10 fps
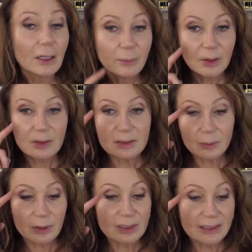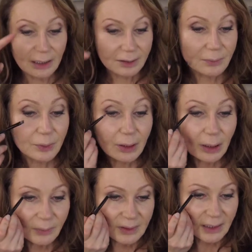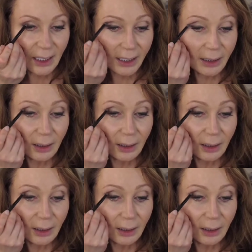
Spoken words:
because we're scared to put it up this high.